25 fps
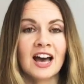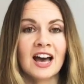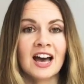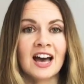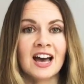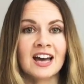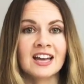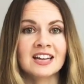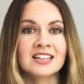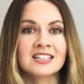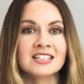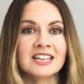
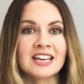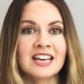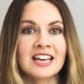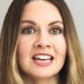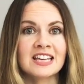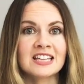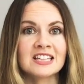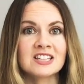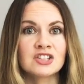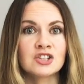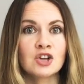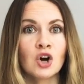and
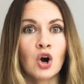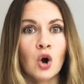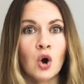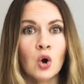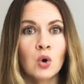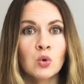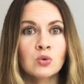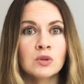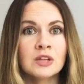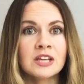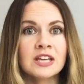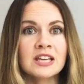it not
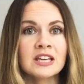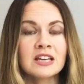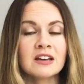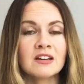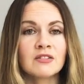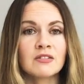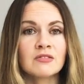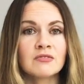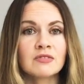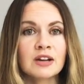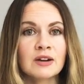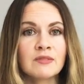
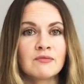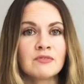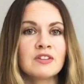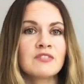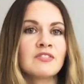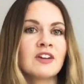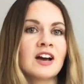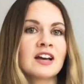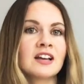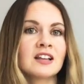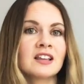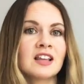only can
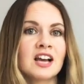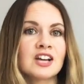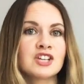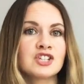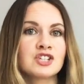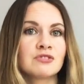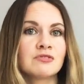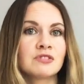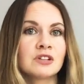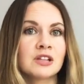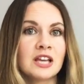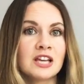
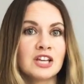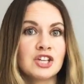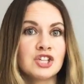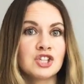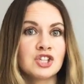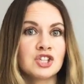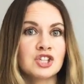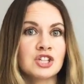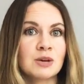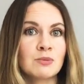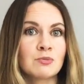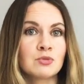revitalise your
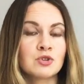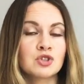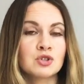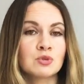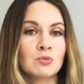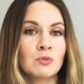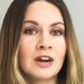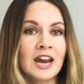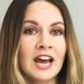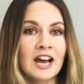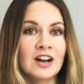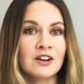relationship with someone